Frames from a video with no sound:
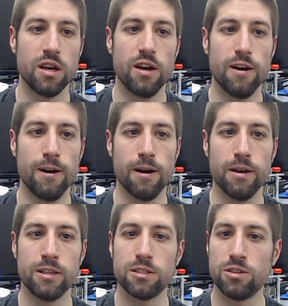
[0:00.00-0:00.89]

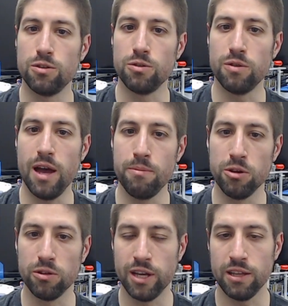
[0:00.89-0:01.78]
It's to
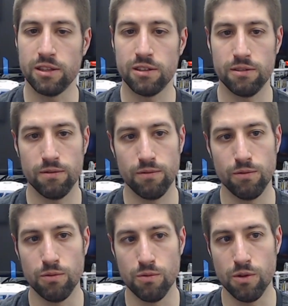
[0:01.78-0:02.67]
emulate
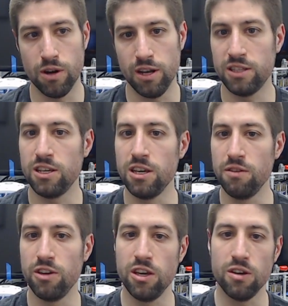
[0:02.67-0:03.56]
what a
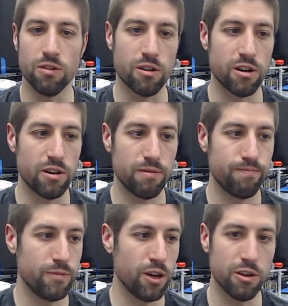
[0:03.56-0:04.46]
TV or
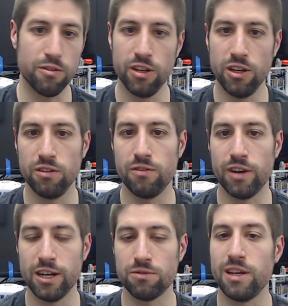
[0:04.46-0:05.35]
other video
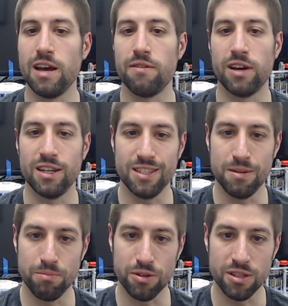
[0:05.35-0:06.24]
device would have on its
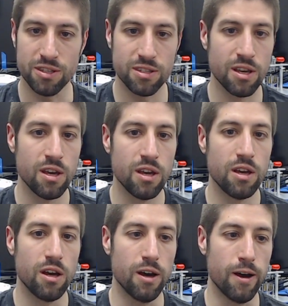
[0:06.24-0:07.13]
inputs.
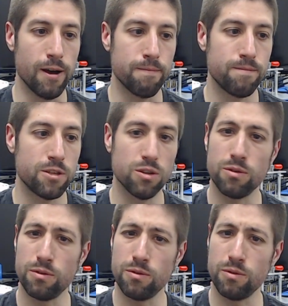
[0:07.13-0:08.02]

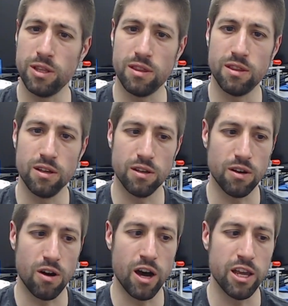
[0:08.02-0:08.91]
So with
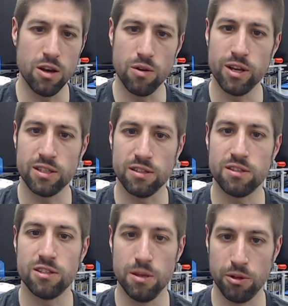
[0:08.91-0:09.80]
the audio, it's a
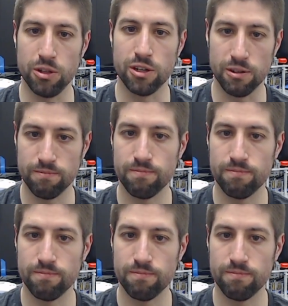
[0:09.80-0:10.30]
similar